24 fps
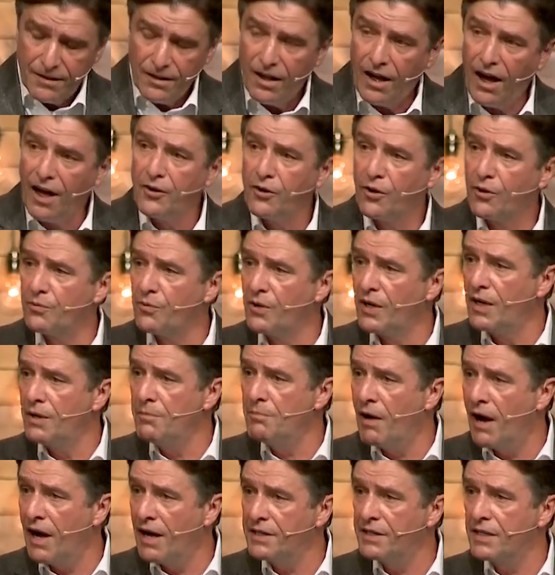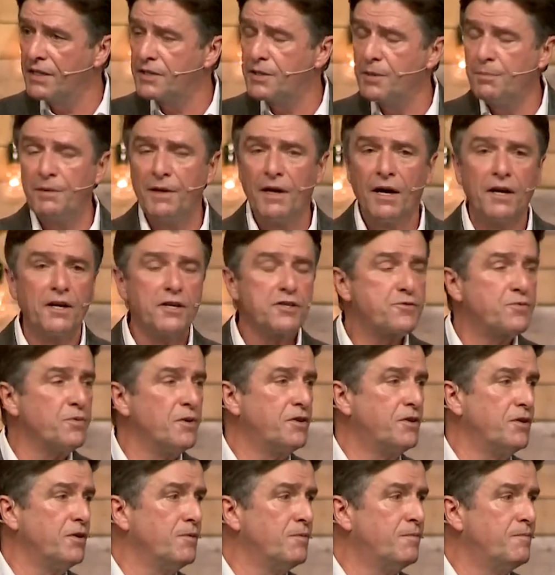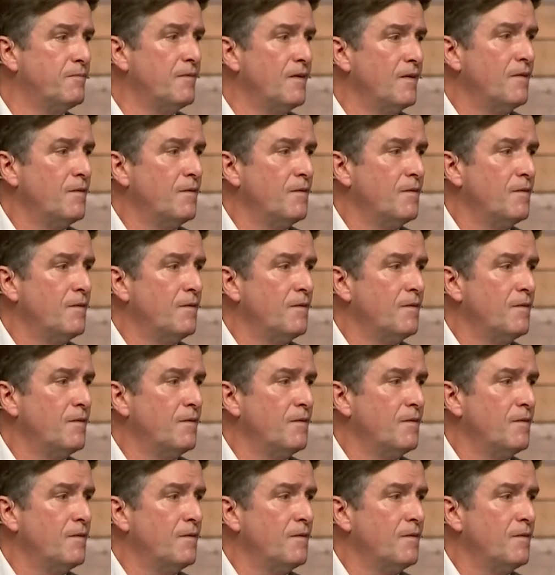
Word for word: I don't really mind it, to be honest with you,